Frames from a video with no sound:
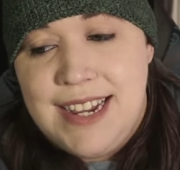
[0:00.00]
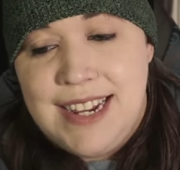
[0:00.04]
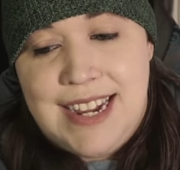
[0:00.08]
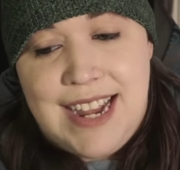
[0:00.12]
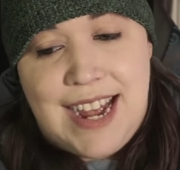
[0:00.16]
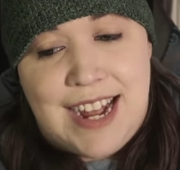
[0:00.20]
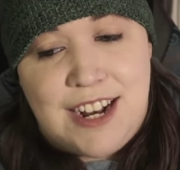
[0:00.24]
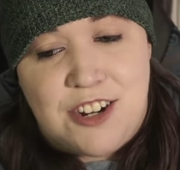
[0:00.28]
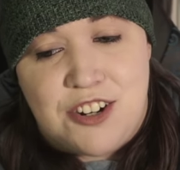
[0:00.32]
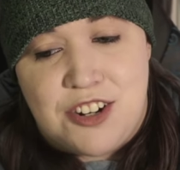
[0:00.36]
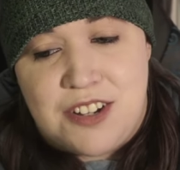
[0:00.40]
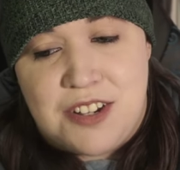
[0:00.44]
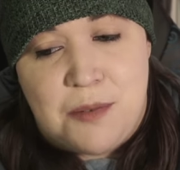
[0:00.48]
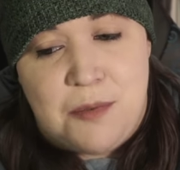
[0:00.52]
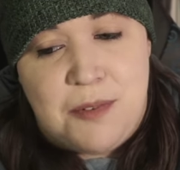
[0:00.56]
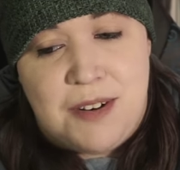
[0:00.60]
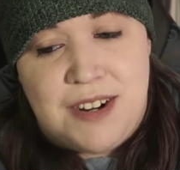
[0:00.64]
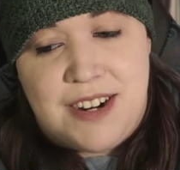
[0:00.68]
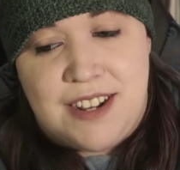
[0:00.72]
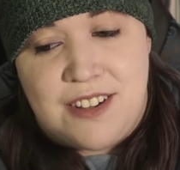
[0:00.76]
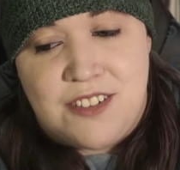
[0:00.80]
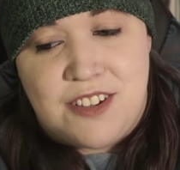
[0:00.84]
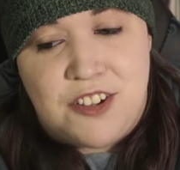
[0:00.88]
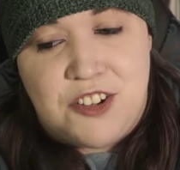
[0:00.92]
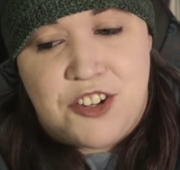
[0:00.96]
catch someone
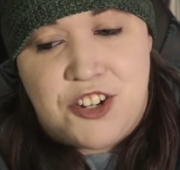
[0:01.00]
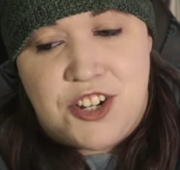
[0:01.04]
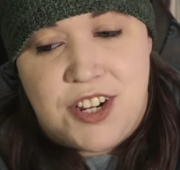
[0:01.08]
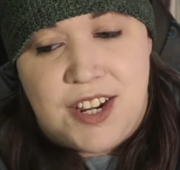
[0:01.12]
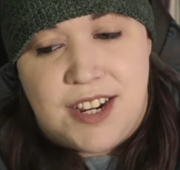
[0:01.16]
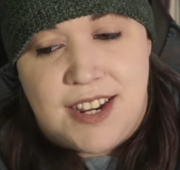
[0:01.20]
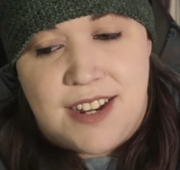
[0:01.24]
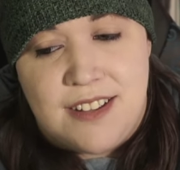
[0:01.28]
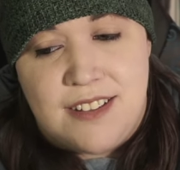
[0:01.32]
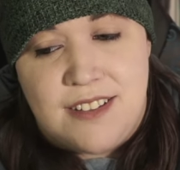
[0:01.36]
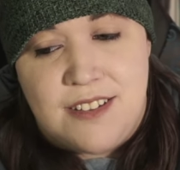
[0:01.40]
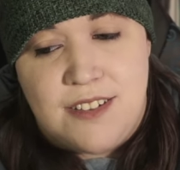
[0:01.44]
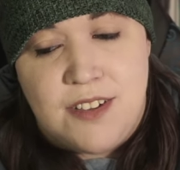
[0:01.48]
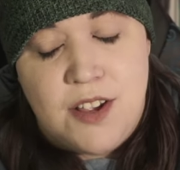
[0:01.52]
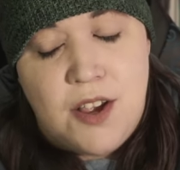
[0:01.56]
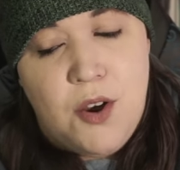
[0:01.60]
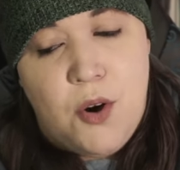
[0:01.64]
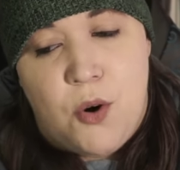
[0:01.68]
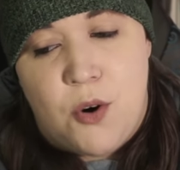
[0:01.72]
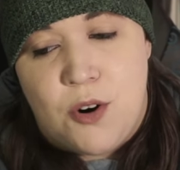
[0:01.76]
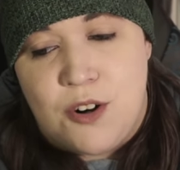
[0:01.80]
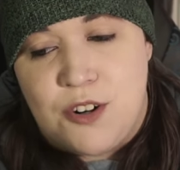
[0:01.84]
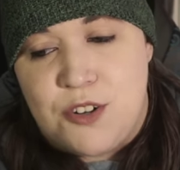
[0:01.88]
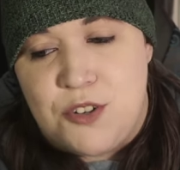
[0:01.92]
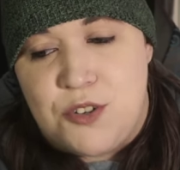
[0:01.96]
else's chickens,
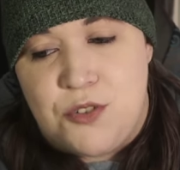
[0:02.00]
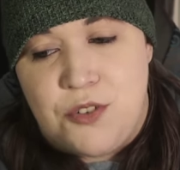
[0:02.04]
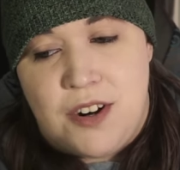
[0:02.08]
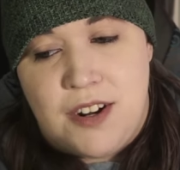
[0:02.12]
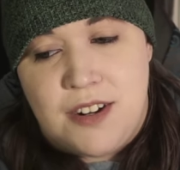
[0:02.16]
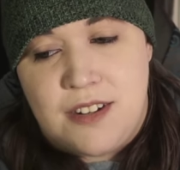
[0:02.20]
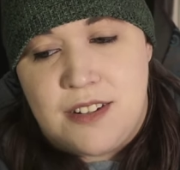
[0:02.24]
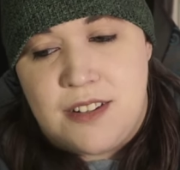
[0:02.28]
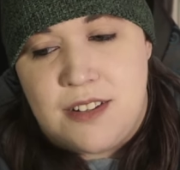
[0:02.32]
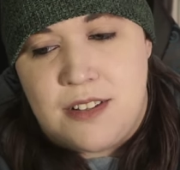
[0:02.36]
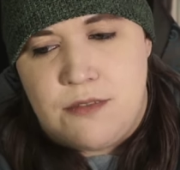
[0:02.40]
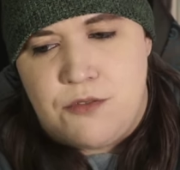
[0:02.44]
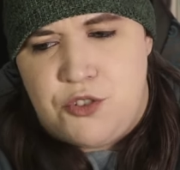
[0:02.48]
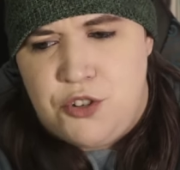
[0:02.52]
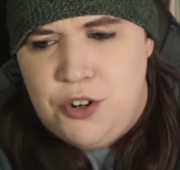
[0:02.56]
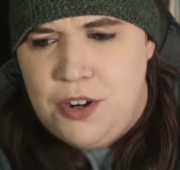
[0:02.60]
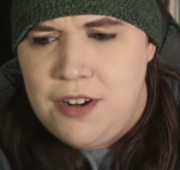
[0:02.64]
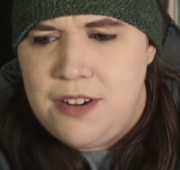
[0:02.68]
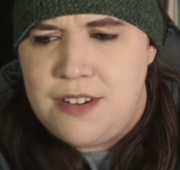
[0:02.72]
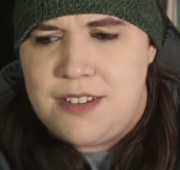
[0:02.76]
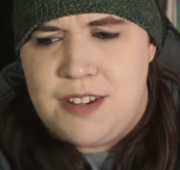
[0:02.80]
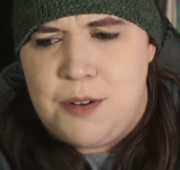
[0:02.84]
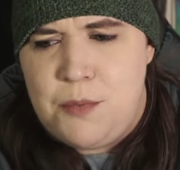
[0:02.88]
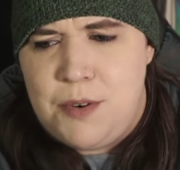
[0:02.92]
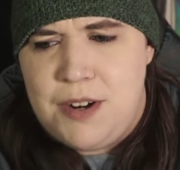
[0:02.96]
or drugs,
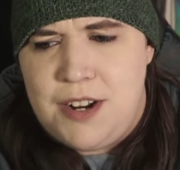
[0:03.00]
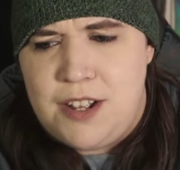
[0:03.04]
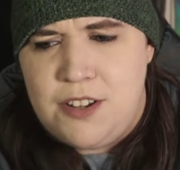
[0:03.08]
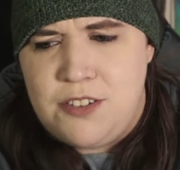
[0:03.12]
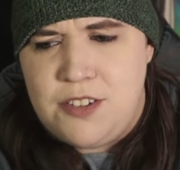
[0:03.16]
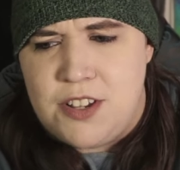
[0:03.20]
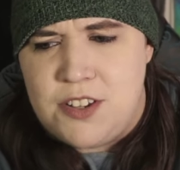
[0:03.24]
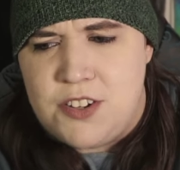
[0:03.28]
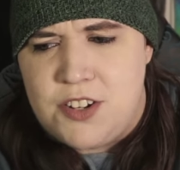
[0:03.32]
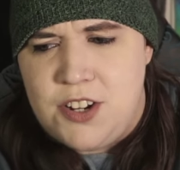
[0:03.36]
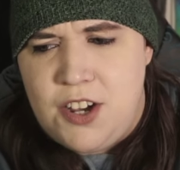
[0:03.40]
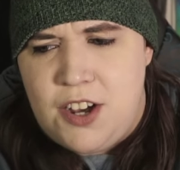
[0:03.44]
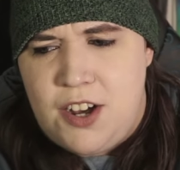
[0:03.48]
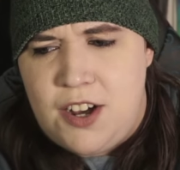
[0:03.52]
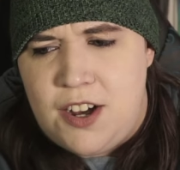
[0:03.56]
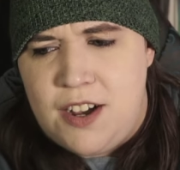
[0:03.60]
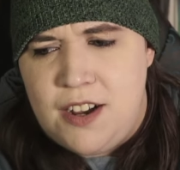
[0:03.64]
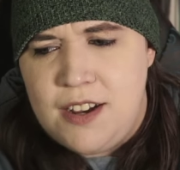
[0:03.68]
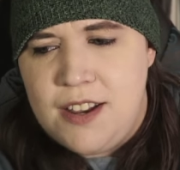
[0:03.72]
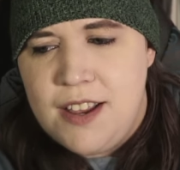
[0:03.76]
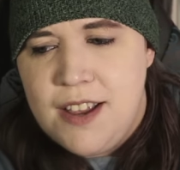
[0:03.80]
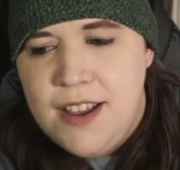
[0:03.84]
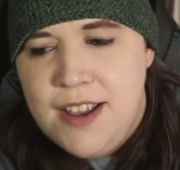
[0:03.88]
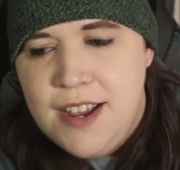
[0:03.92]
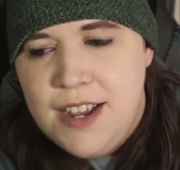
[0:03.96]
drug someone else's
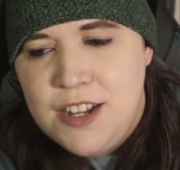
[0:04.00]
dog,